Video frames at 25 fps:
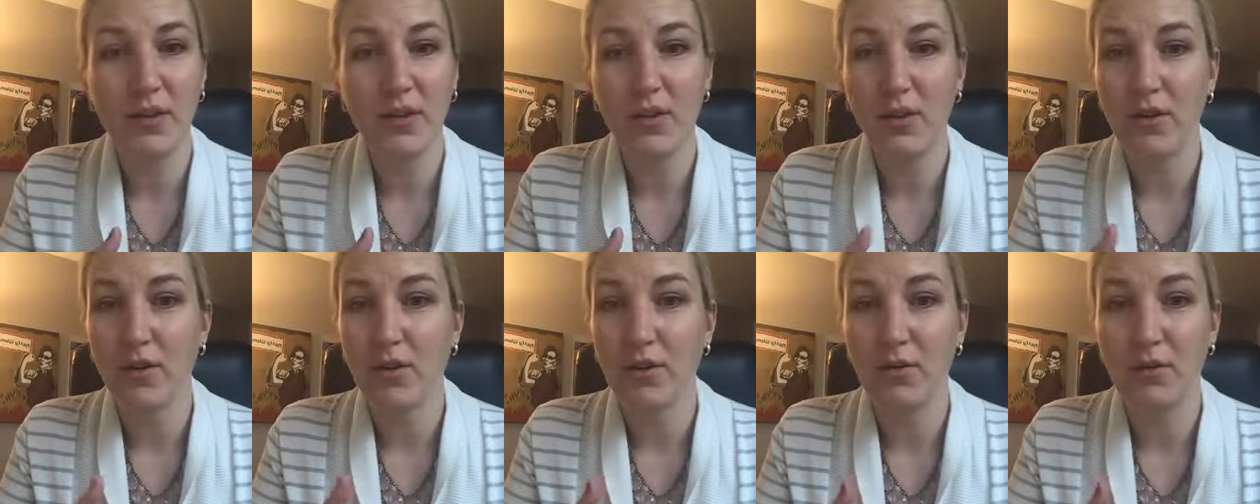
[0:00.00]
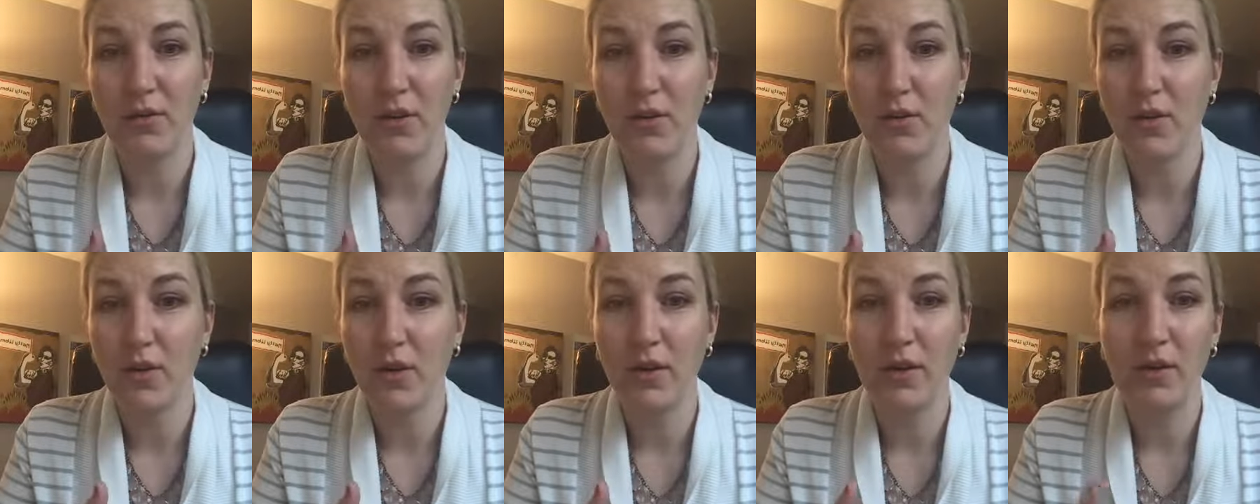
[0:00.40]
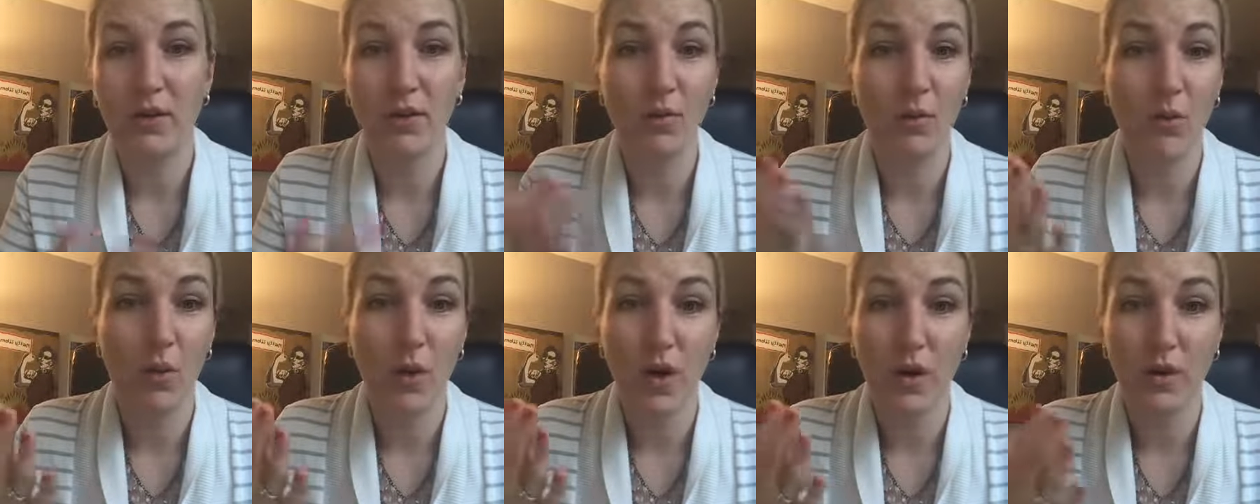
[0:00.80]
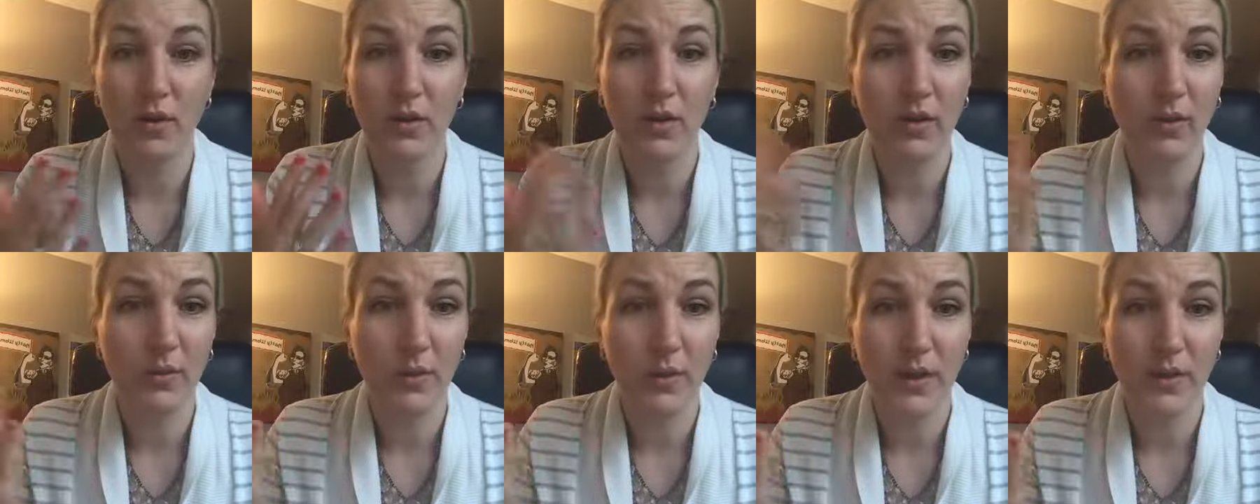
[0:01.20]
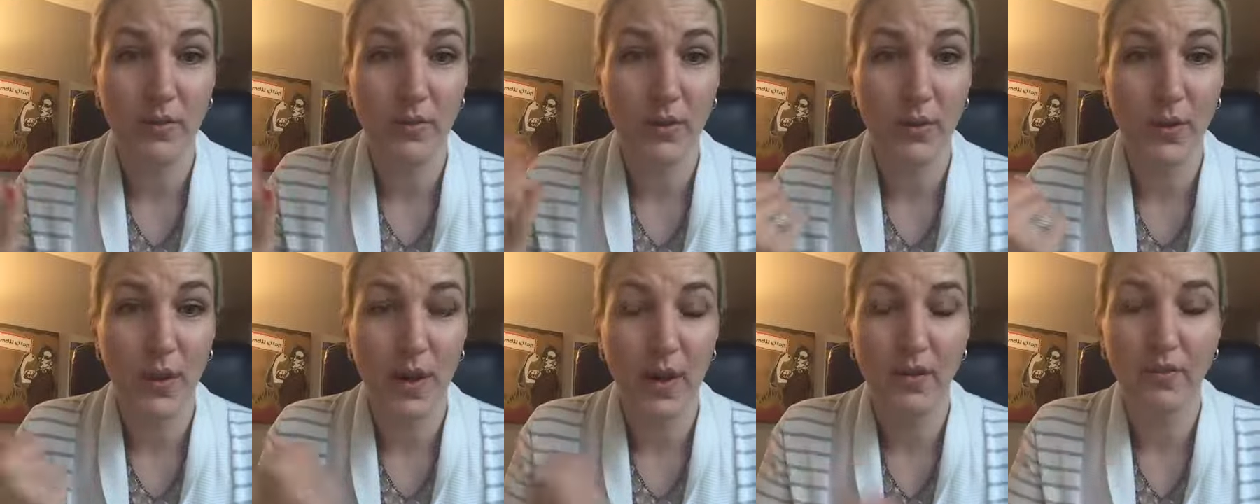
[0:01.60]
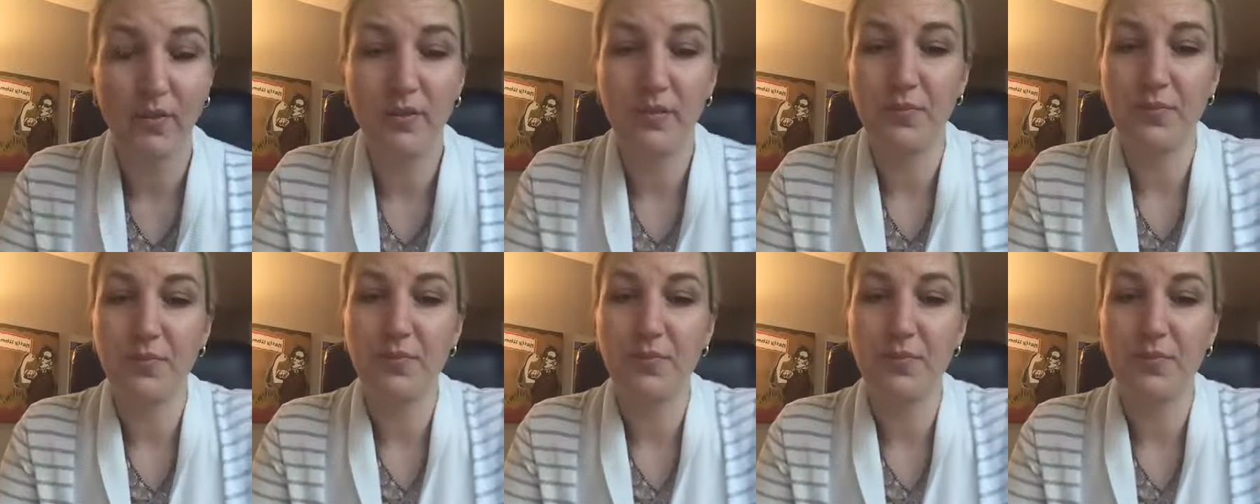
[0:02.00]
or a Corona or water or whatever you have.